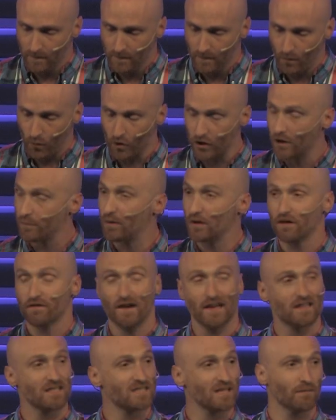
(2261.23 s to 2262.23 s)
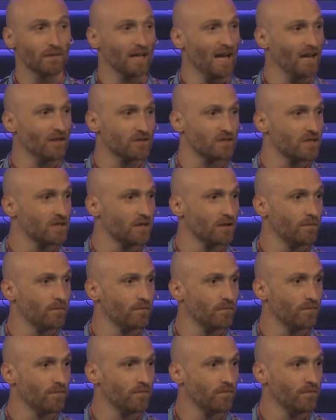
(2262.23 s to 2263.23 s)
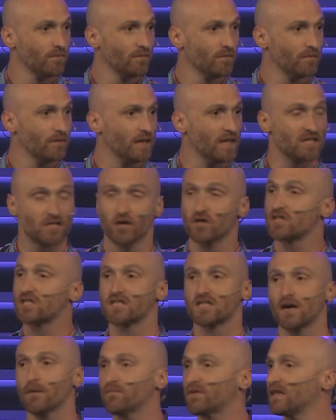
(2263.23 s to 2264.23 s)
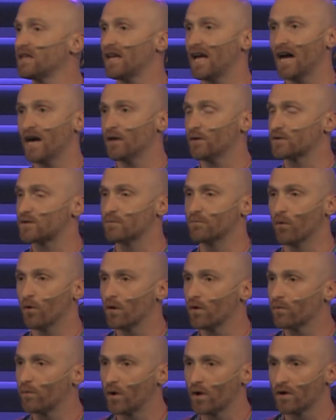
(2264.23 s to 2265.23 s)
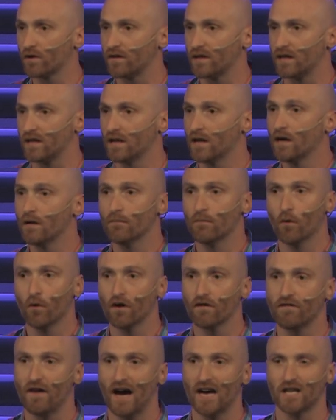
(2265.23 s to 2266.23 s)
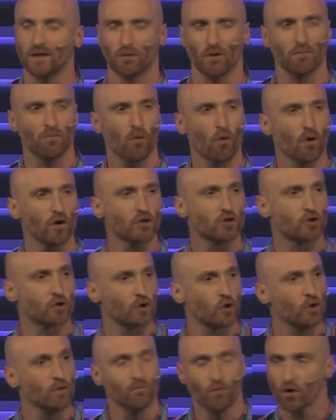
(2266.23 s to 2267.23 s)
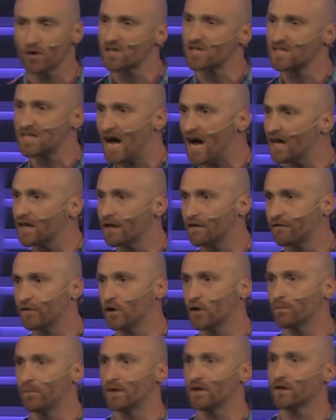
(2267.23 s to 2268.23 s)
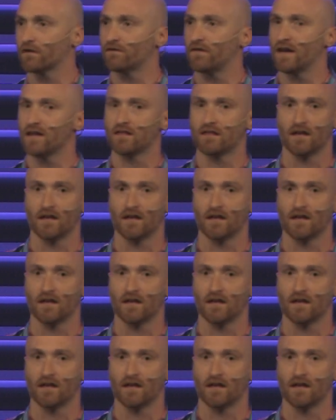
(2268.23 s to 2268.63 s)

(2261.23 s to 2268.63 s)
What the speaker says: Or are you going to put your faith in something else? Is there something else more worthy, more valuable, more true, more solid for you to put your faith